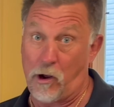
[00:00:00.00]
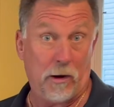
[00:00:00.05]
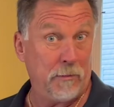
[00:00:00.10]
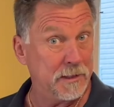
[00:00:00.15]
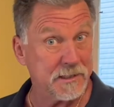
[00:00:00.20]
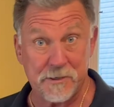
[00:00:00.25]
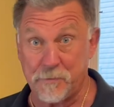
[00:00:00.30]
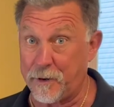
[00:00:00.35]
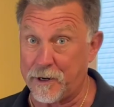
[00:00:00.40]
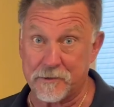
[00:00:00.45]

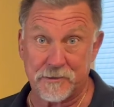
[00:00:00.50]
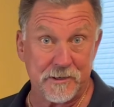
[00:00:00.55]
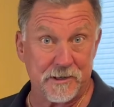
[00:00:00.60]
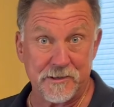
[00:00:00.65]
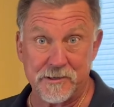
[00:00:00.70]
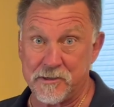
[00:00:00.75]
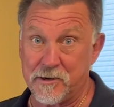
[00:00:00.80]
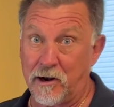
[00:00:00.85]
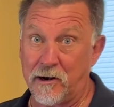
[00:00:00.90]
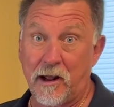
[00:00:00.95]
home
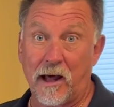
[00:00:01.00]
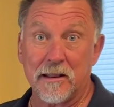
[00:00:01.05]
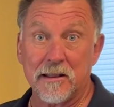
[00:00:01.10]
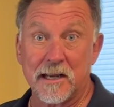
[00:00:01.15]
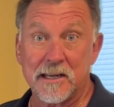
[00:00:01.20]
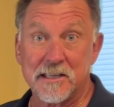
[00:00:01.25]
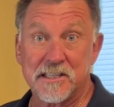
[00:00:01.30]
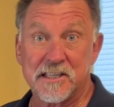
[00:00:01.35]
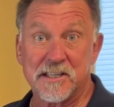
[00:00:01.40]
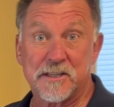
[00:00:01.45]
inspectors are not
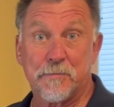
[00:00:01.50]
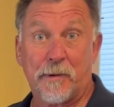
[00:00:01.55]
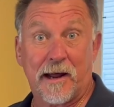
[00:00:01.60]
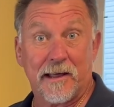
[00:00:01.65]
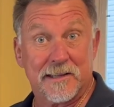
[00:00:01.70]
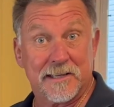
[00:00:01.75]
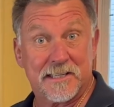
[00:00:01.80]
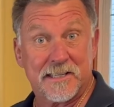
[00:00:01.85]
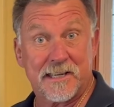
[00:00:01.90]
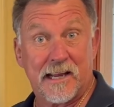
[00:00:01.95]
licensed
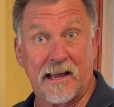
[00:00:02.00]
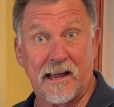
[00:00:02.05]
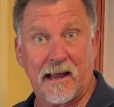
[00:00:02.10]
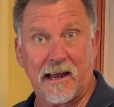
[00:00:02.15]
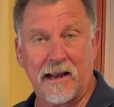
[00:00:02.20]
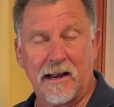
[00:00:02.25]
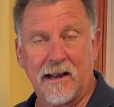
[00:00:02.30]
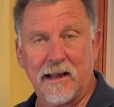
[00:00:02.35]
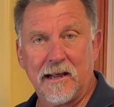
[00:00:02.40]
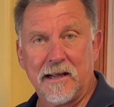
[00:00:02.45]
by the
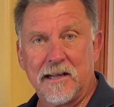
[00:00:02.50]
state.